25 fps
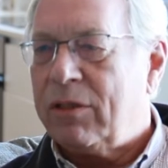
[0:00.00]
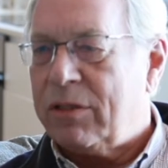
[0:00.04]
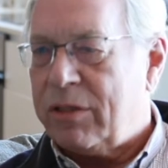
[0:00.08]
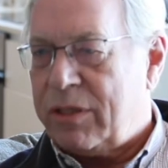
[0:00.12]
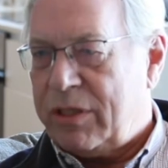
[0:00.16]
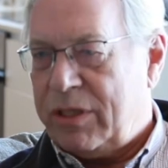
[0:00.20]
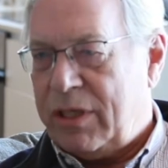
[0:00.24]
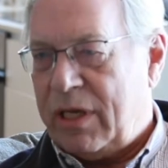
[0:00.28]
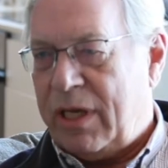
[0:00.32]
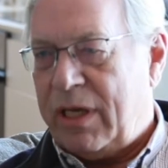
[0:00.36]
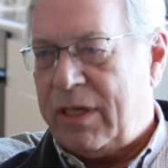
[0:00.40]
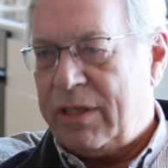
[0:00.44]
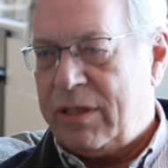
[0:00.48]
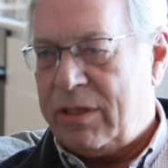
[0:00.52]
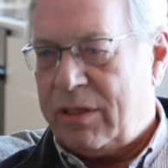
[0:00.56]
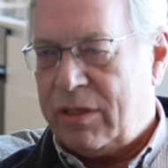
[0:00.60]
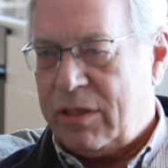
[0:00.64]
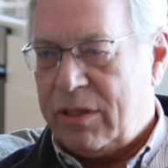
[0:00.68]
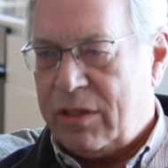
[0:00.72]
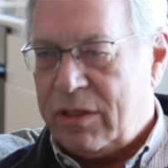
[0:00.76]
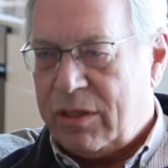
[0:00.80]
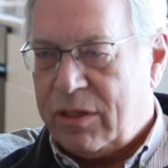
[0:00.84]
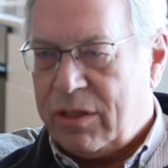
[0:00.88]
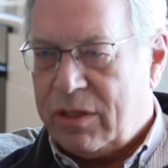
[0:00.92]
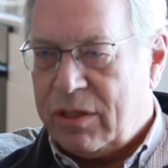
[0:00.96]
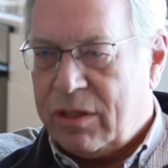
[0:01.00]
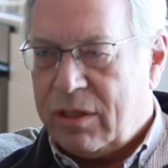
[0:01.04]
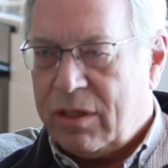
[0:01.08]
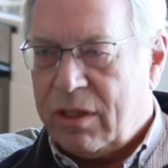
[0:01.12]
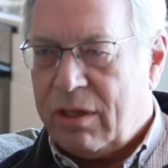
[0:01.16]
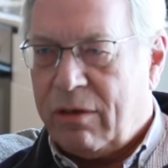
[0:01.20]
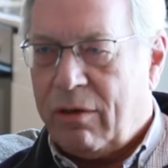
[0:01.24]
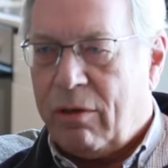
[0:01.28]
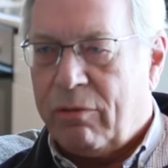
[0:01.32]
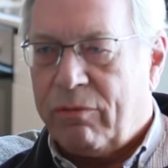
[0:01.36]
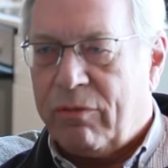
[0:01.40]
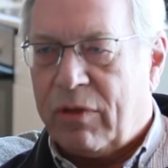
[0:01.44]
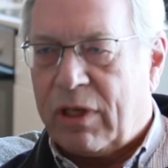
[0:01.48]
sizes
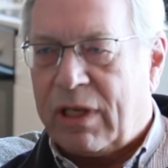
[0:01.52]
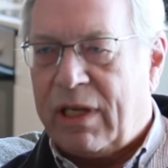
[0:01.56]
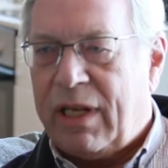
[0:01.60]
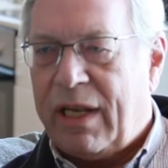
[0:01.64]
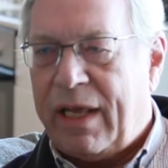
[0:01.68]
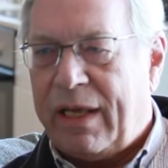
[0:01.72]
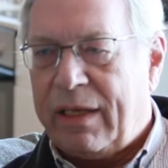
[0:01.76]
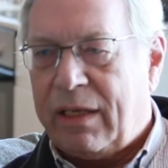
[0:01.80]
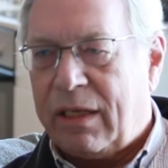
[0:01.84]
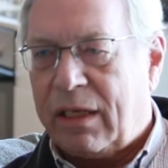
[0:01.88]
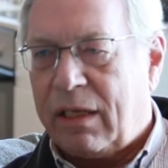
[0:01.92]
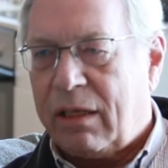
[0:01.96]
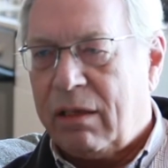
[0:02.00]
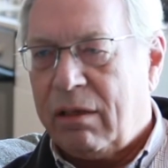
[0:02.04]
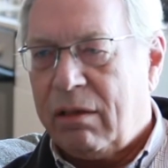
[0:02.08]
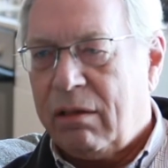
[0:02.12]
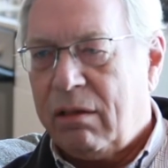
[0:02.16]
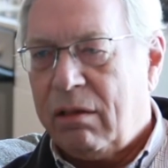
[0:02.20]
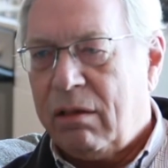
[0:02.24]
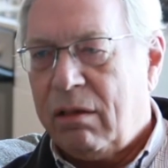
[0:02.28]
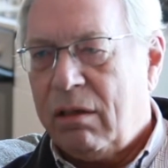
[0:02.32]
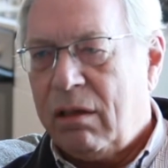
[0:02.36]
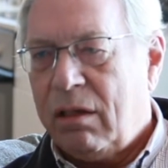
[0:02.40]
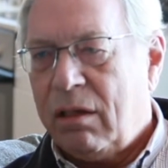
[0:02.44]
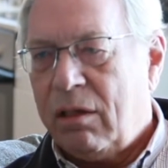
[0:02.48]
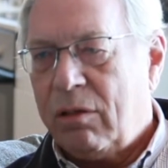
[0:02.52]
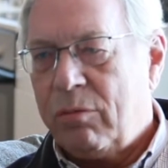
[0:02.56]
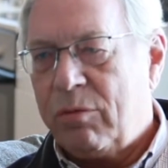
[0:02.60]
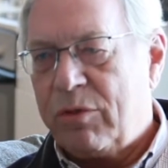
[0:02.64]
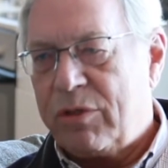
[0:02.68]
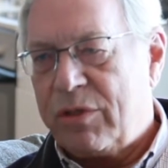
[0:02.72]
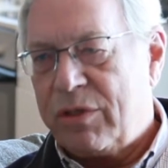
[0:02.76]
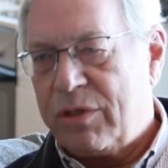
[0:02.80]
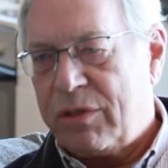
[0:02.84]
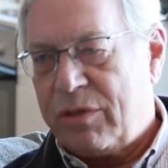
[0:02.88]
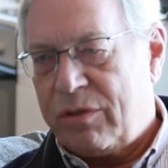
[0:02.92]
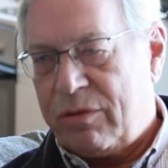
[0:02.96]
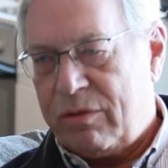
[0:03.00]
of the cladding,
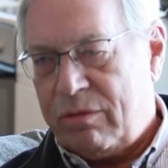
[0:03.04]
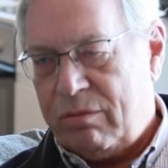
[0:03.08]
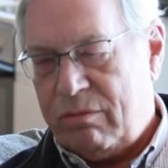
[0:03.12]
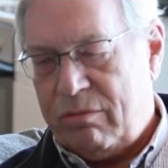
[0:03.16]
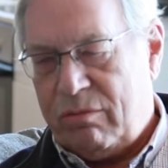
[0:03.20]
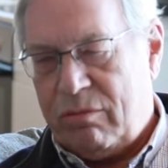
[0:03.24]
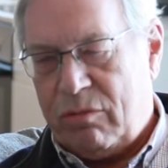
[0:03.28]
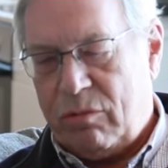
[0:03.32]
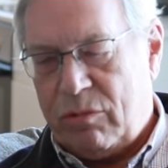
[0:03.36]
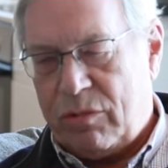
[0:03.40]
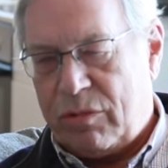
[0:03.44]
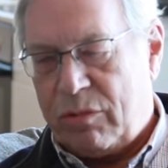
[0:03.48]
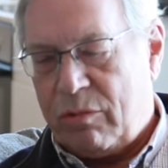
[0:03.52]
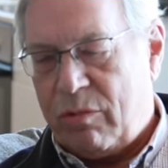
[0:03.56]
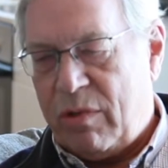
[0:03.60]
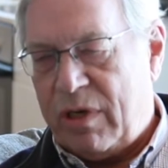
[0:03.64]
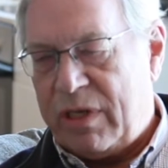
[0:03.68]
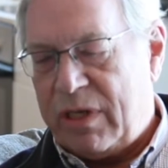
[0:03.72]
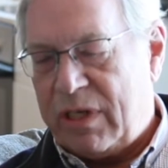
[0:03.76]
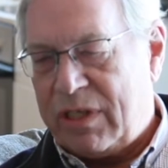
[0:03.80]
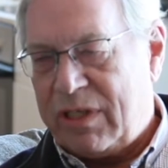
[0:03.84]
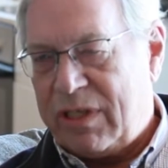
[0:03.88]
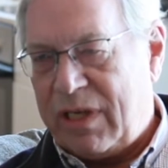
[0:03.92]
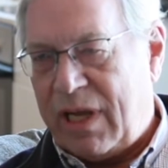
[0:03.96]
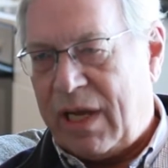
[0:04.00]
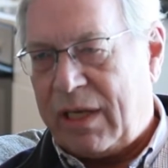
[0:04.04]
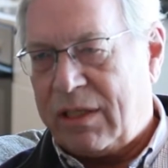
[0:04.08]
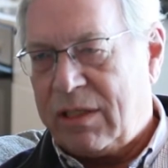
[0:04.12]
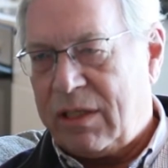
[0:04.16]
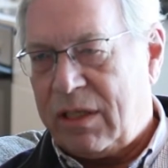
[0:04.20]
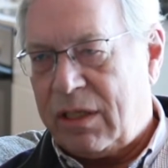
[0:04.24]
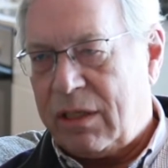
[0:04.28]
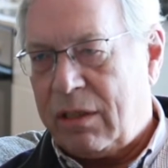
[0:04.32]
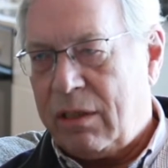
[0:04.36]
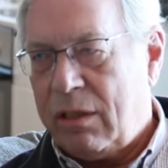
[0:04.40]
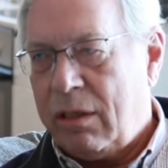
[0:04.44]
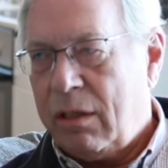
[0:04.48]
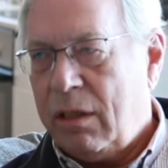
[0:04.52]
which was quite
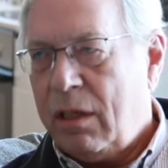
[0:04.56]
exacting.